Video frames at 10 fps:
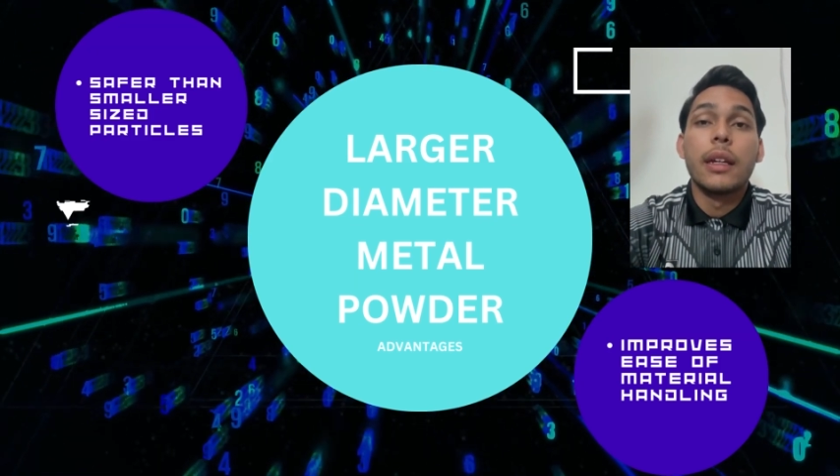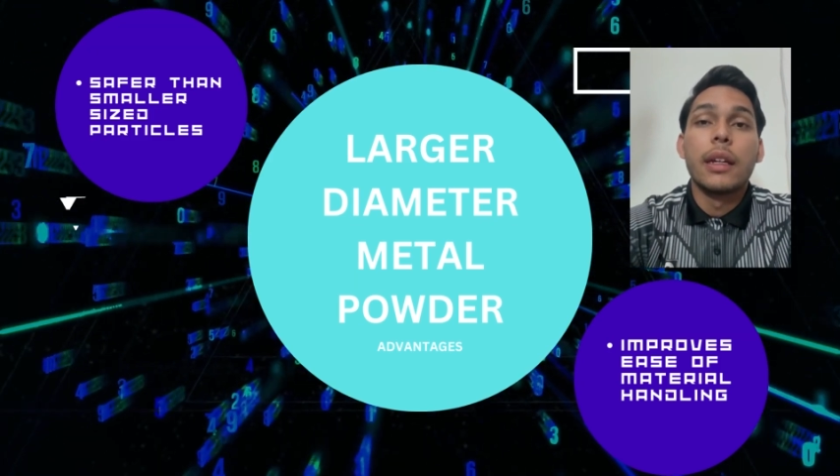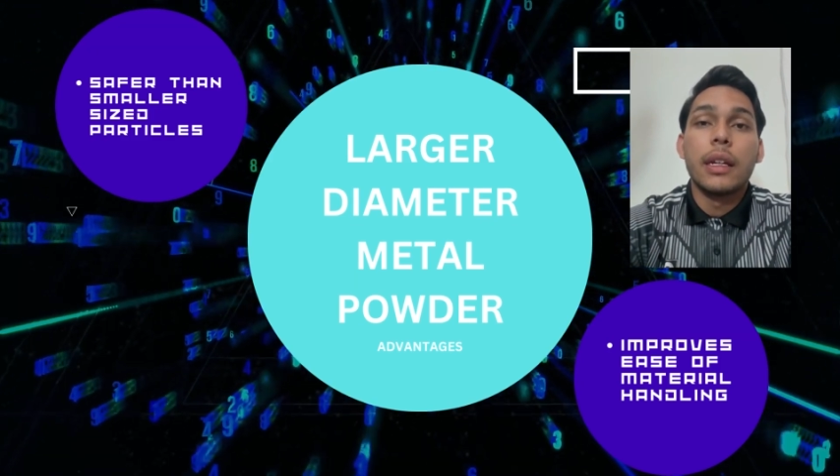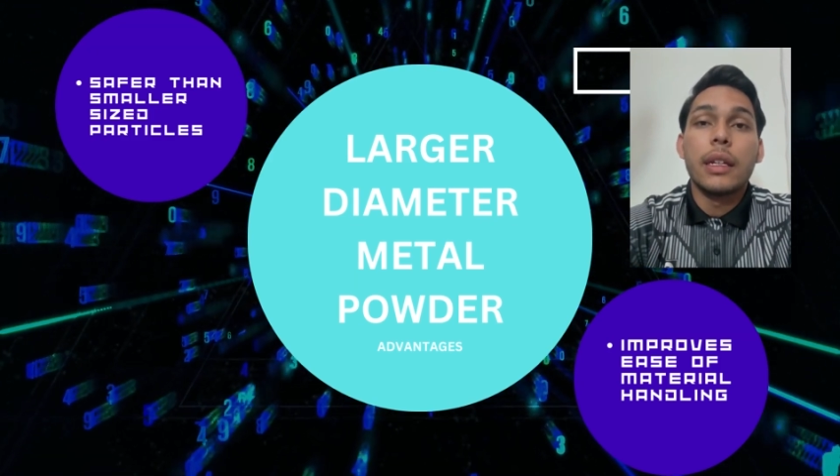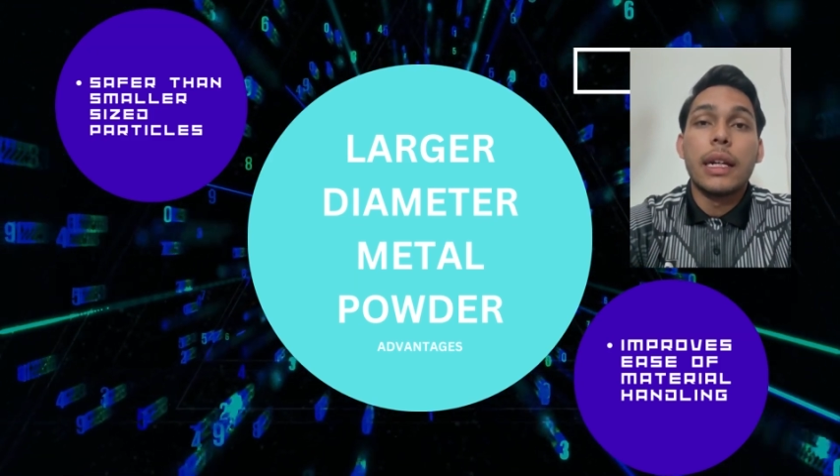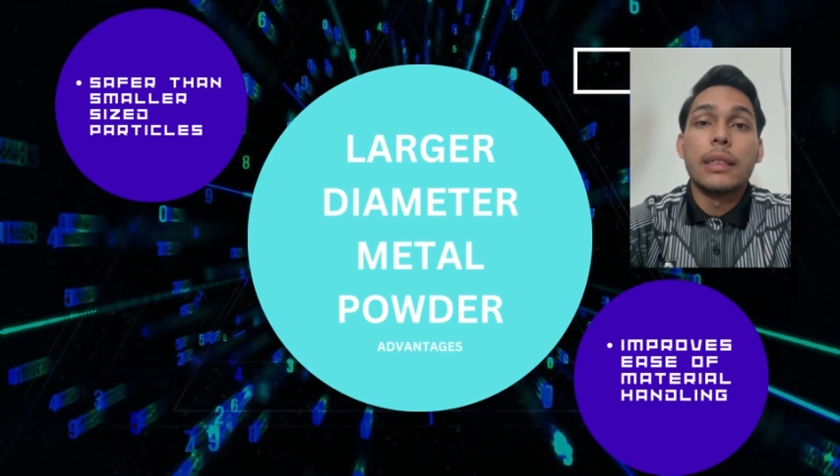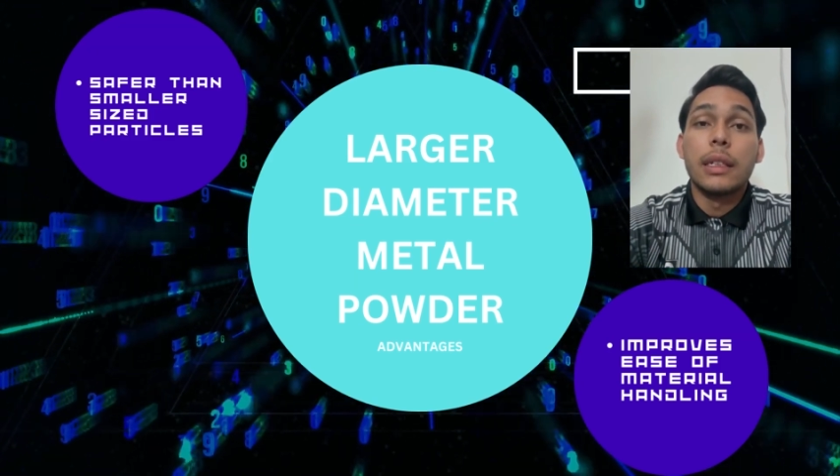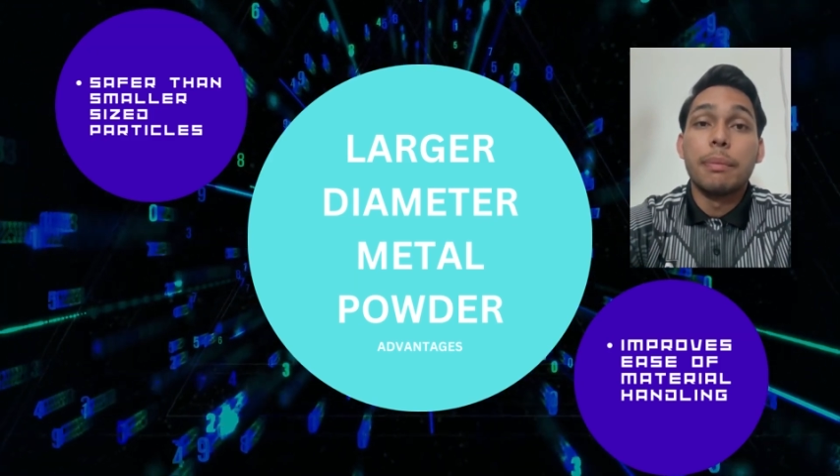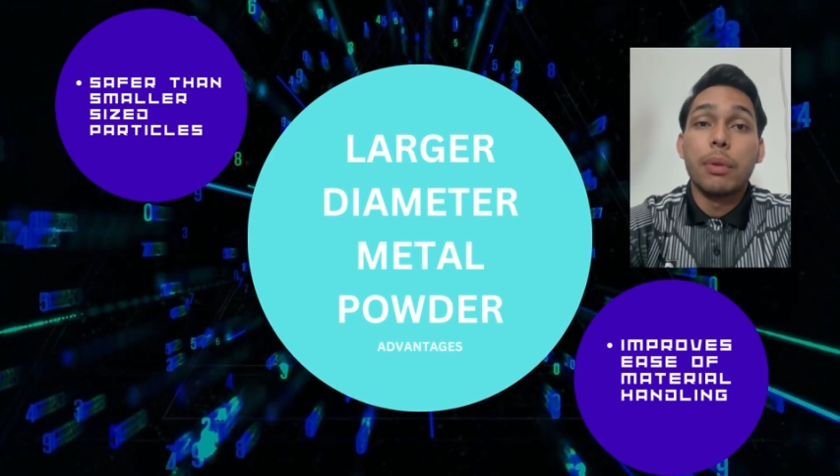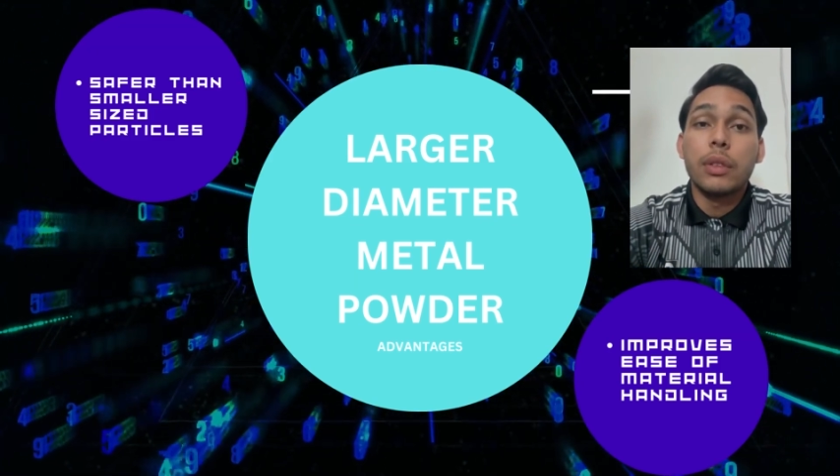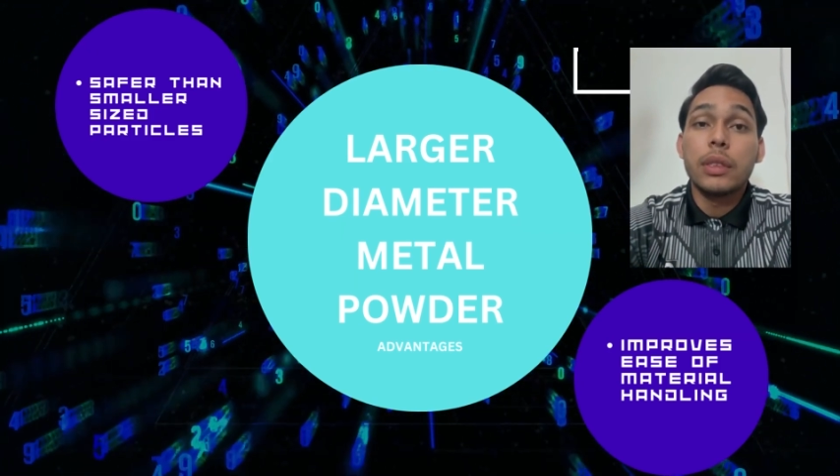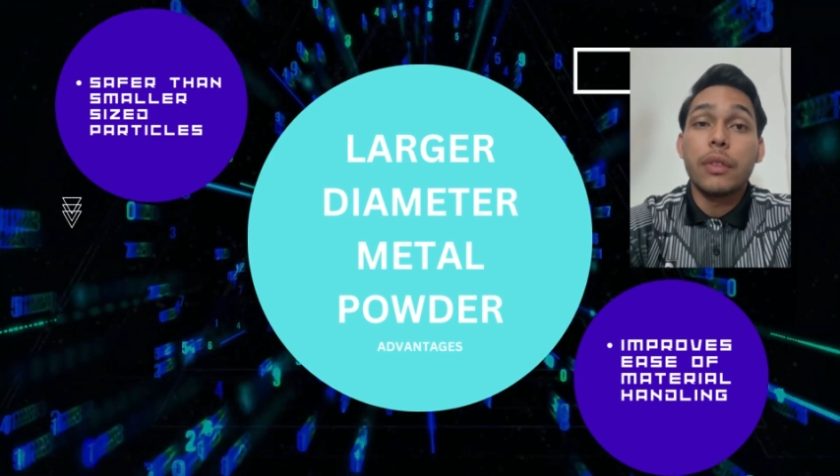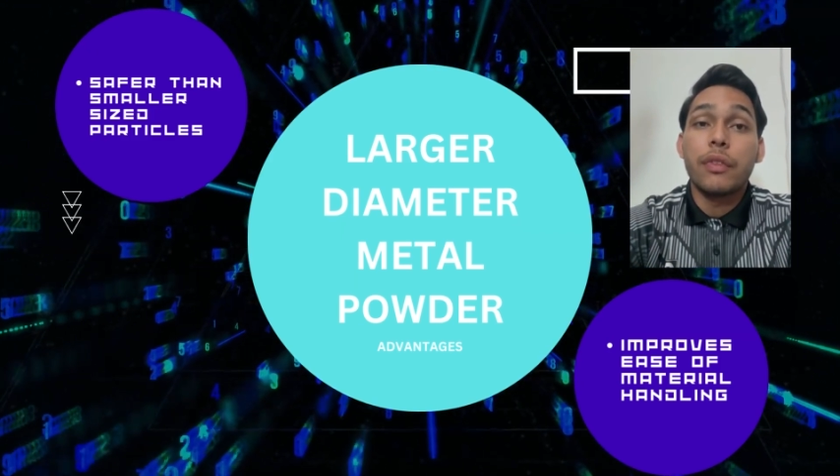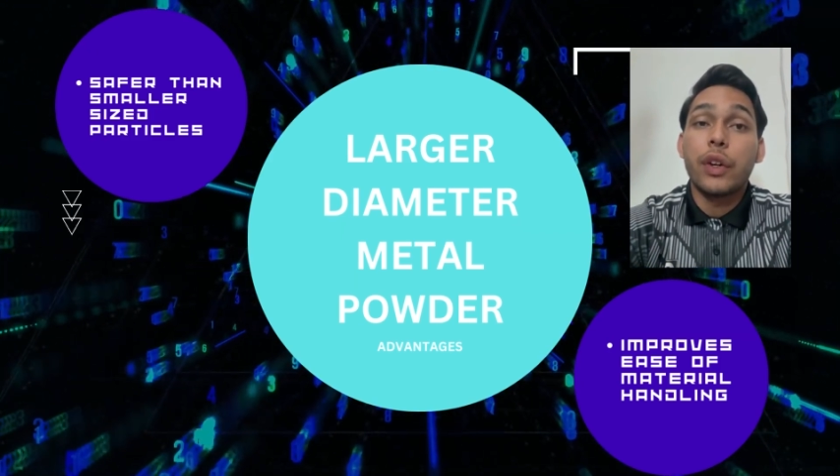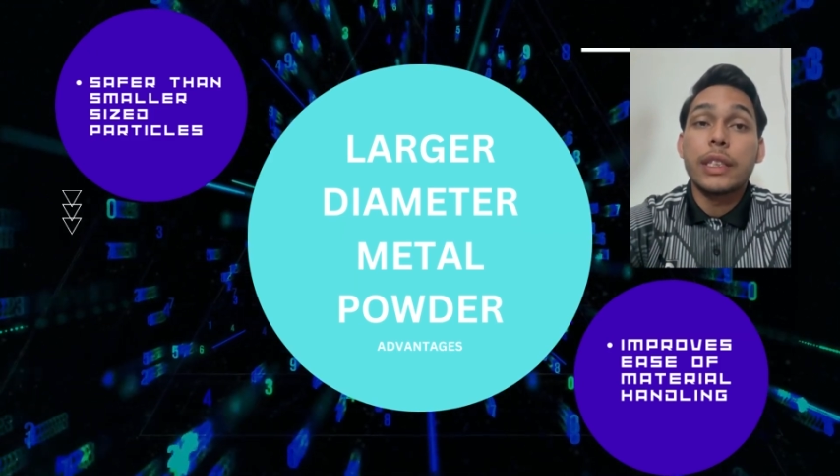It doesn't pose,
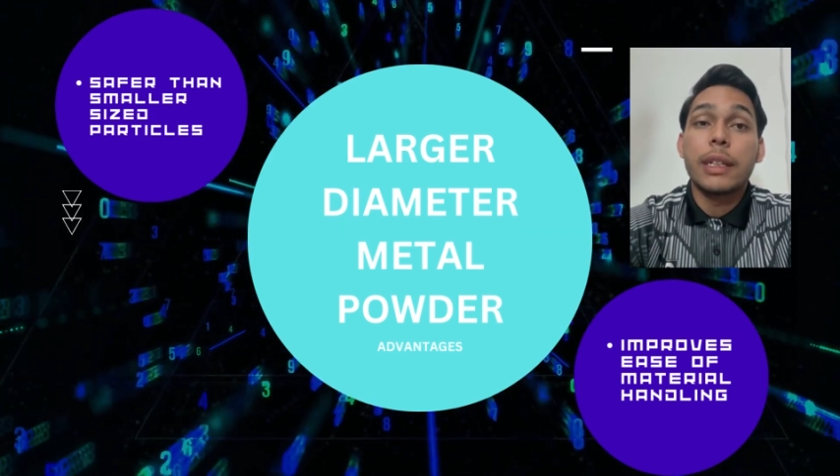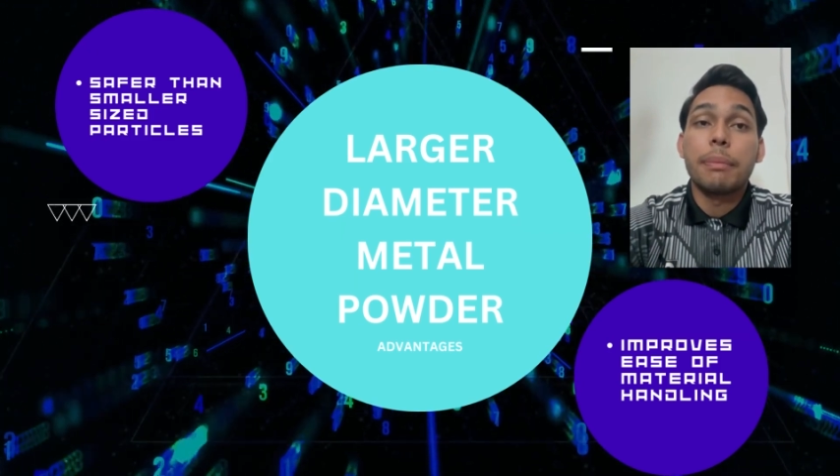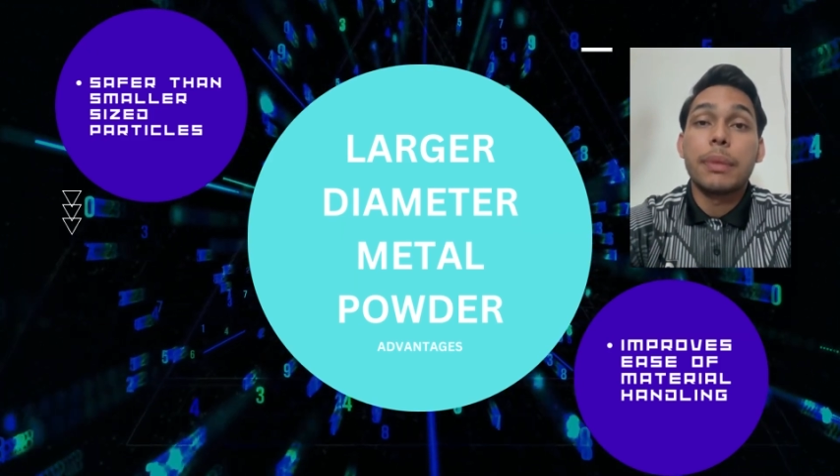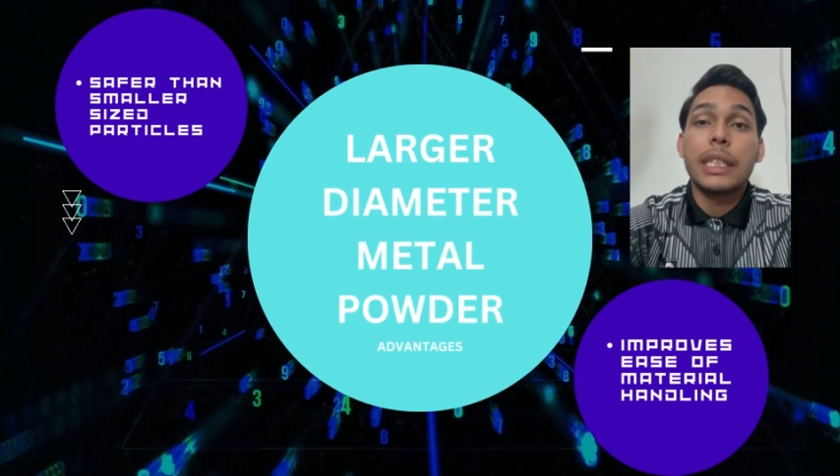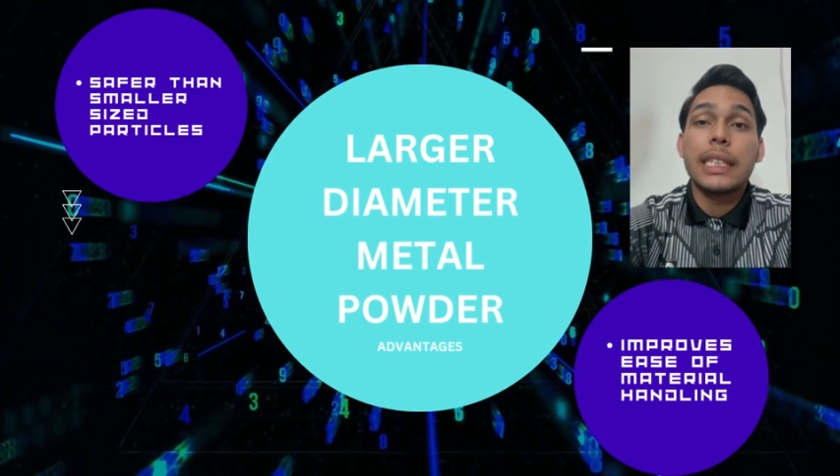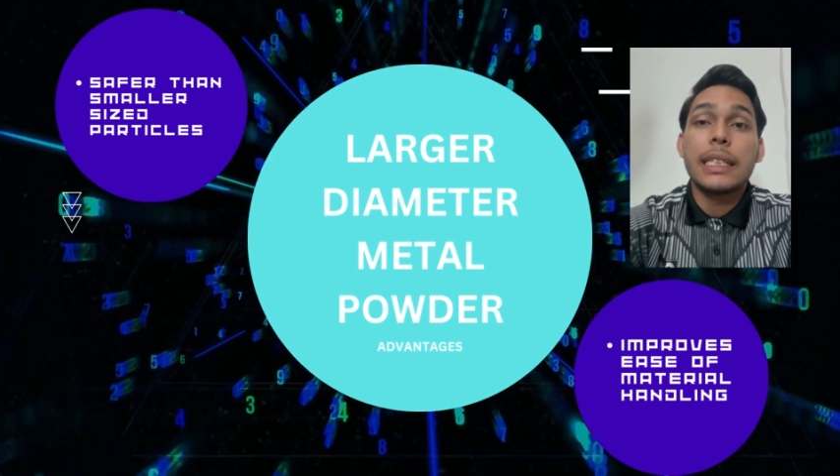for example,